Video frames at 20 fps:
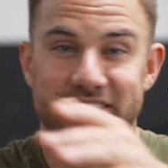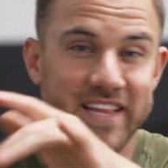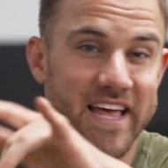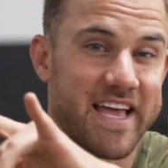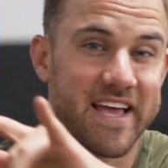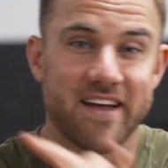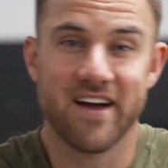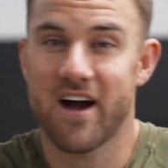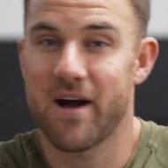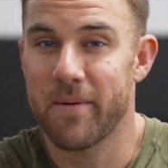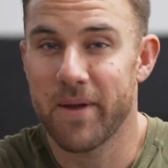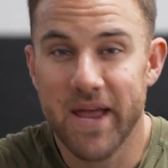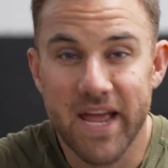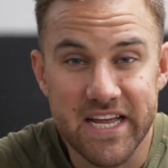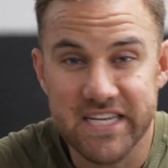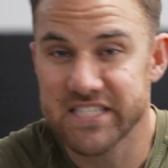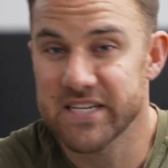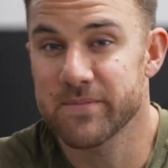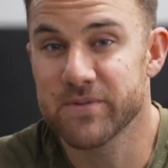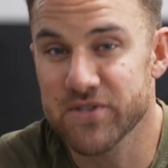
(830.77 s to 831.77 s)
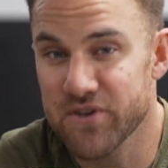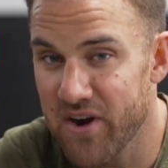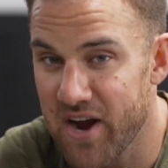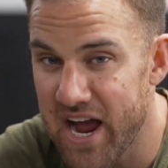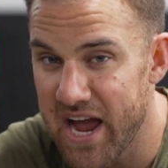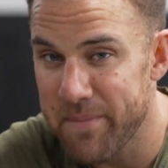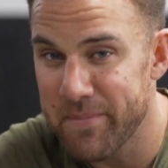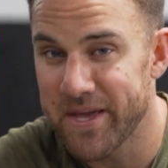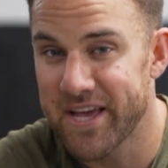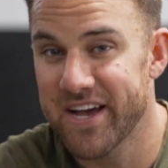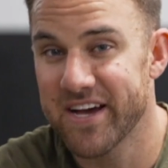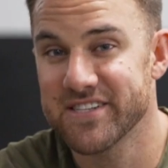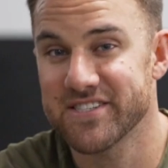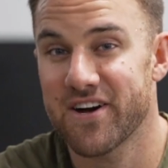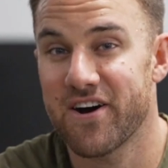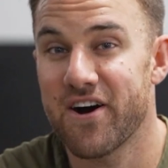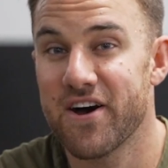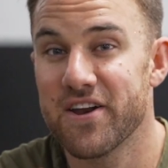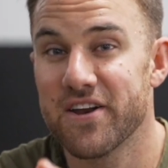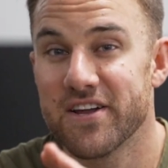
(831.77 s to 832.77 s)
like, comment, and subscribe, because
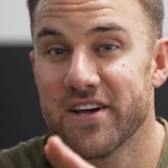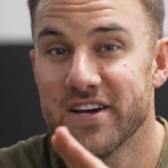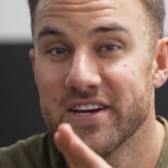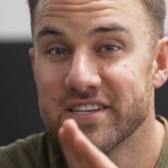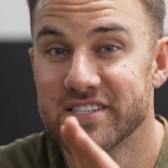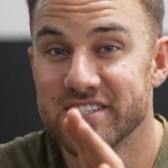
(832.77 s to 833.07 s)
on